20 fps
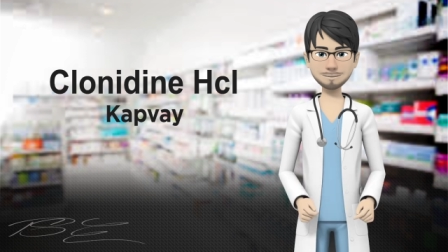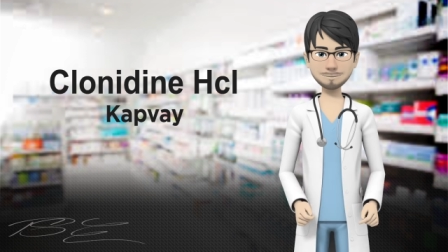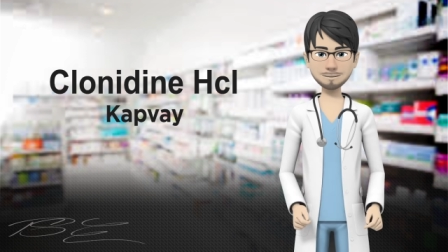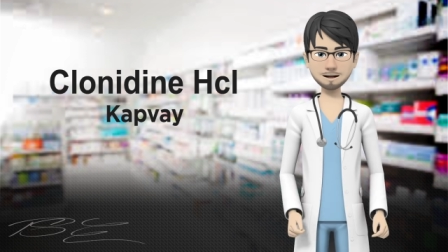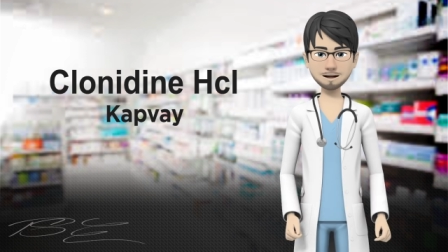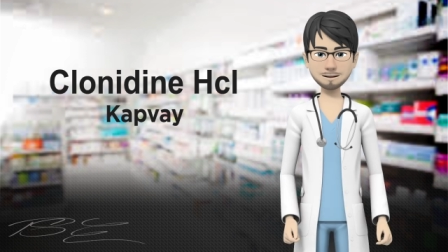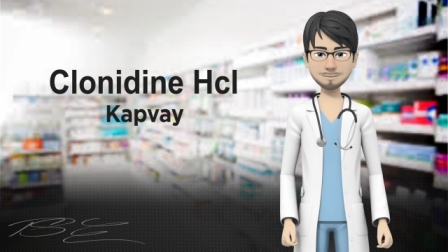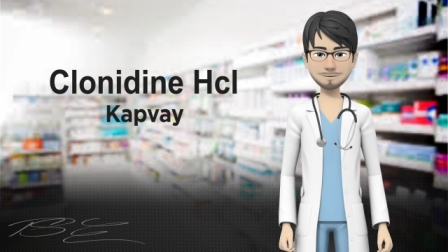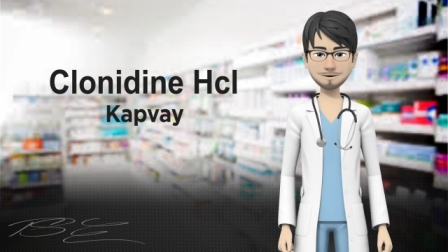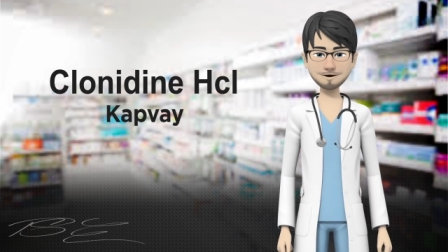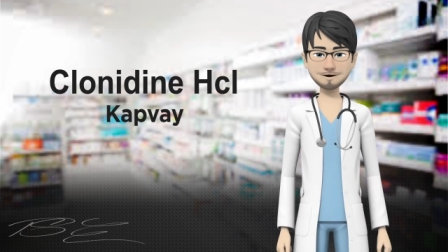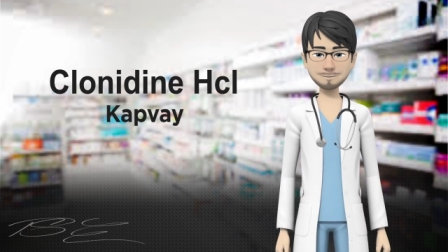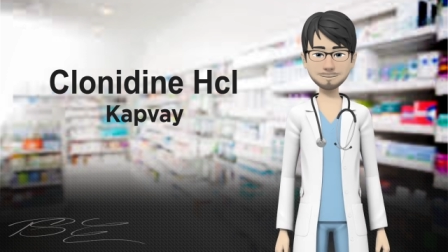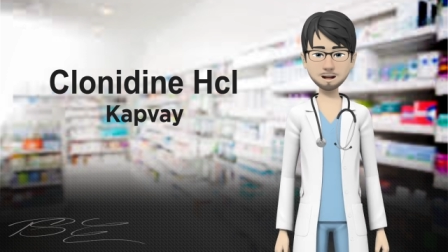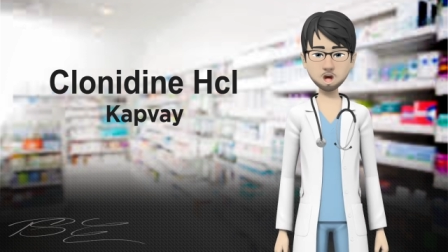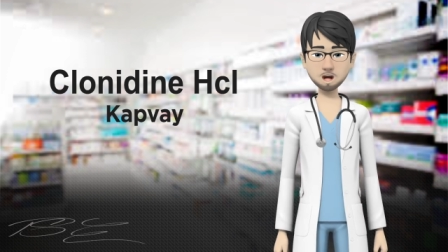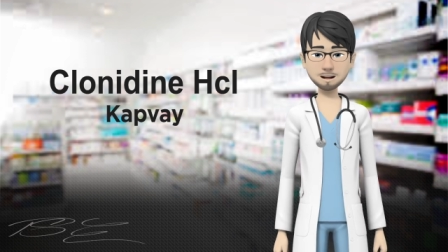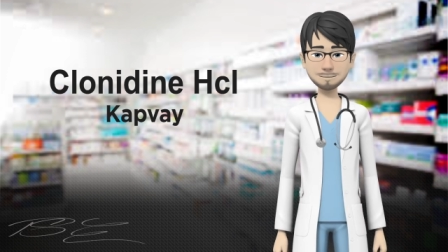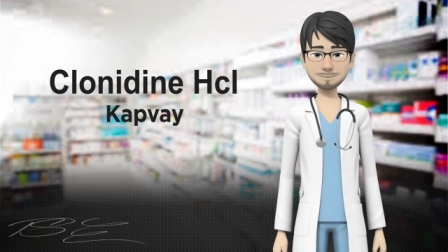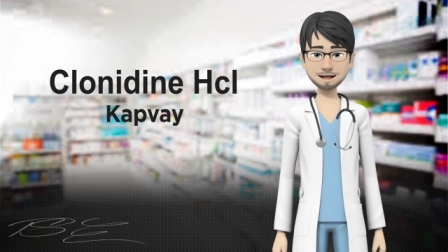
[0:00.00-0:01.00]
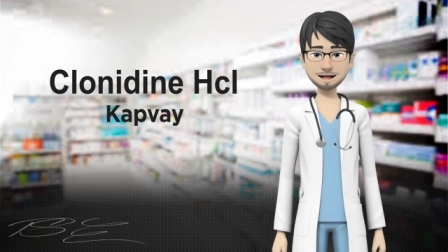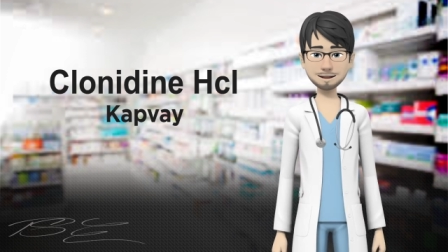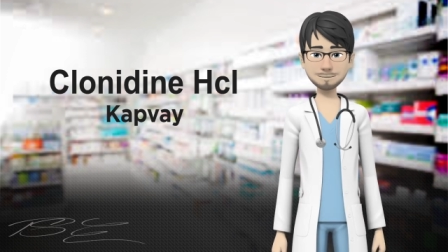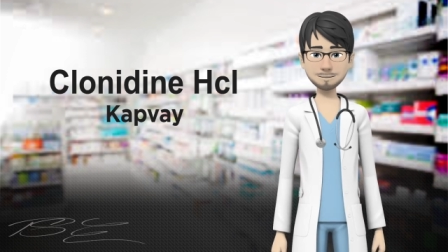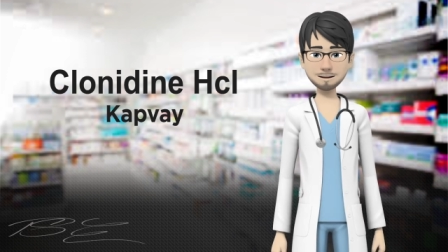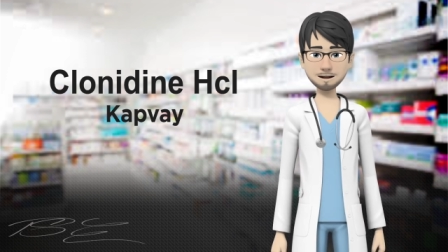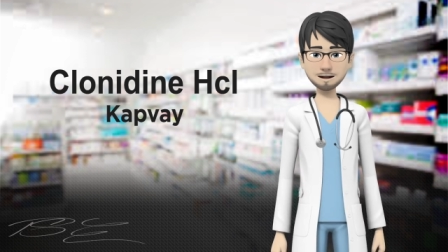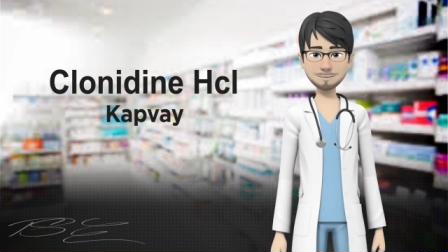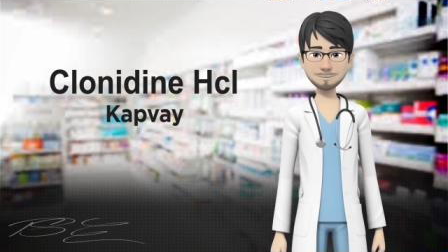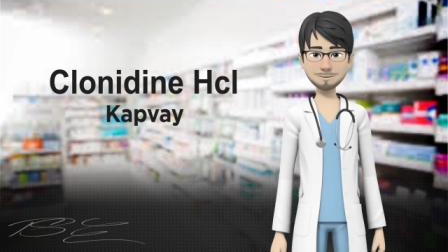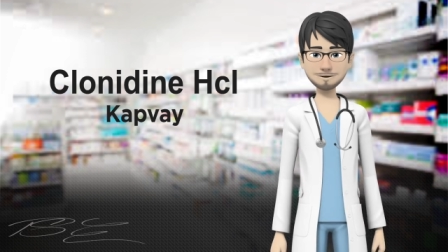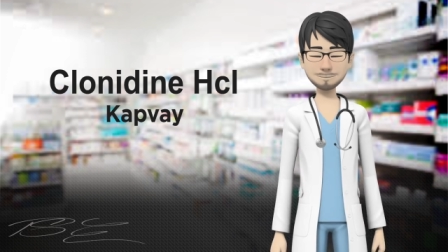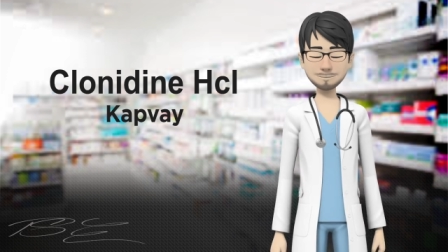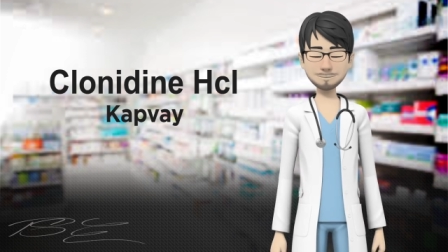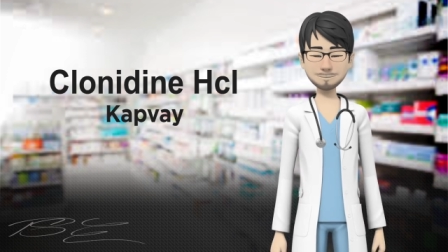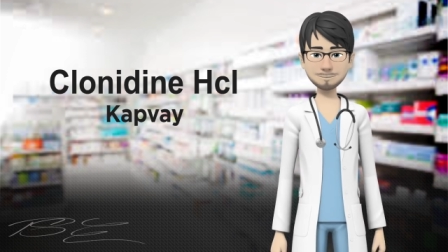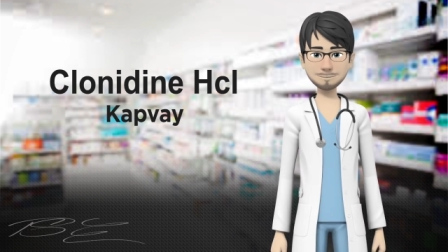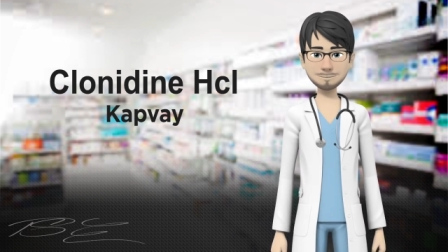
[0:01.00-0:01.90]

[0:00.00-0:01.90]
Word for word: also known as ADHD,